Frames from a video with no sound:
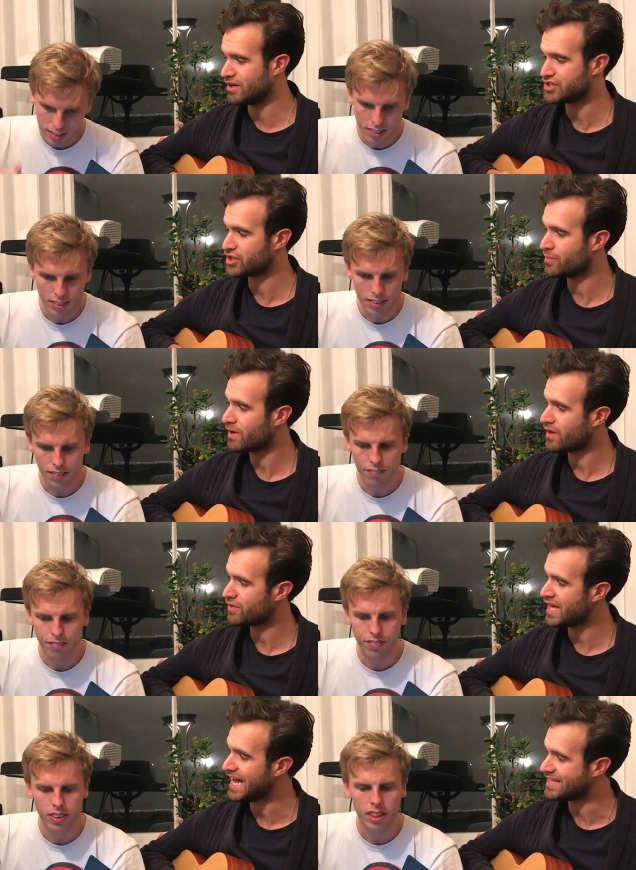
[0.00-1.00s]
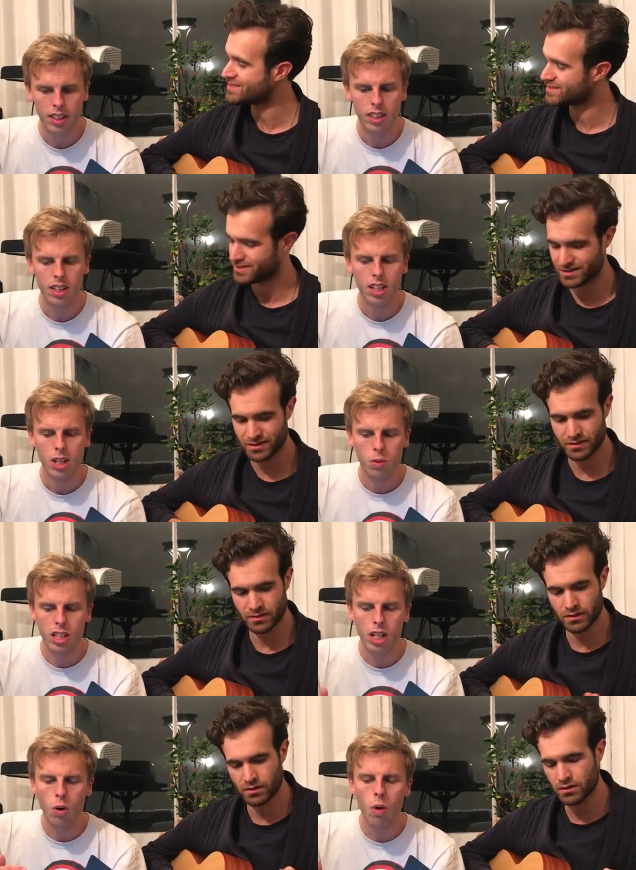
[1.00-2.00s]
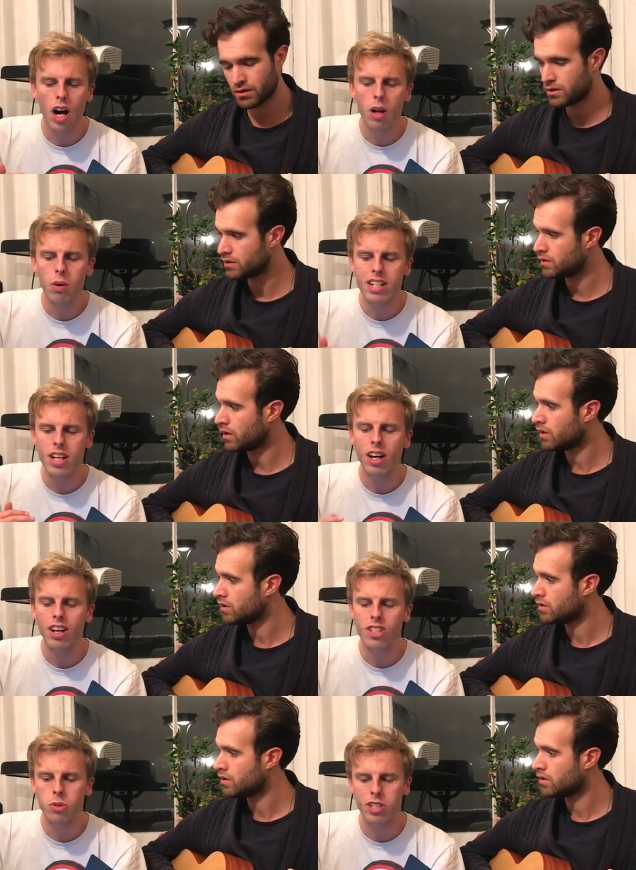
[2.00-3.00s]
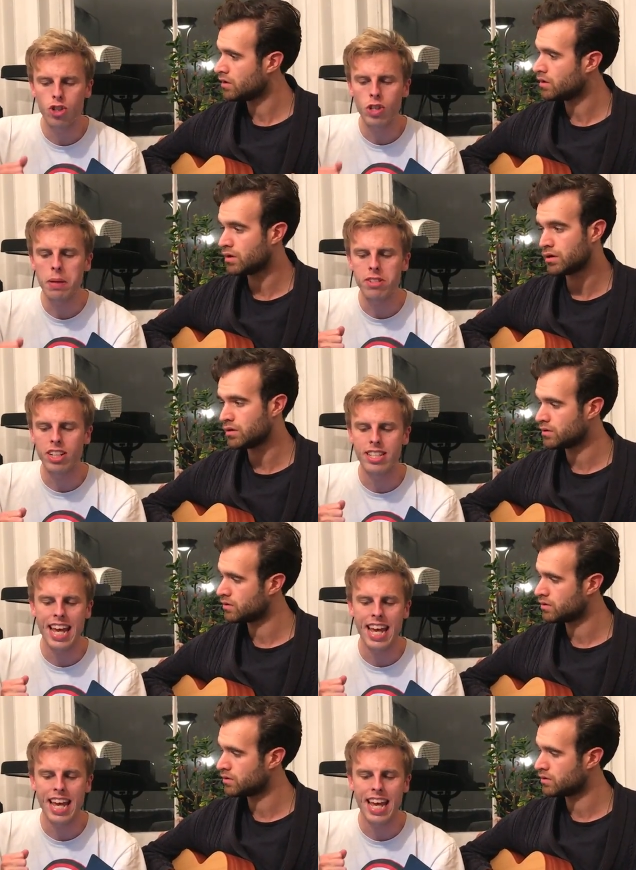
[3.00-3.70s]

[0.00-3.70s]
Speaker 1: magic about that? Well, the koala worked hard so its dreams could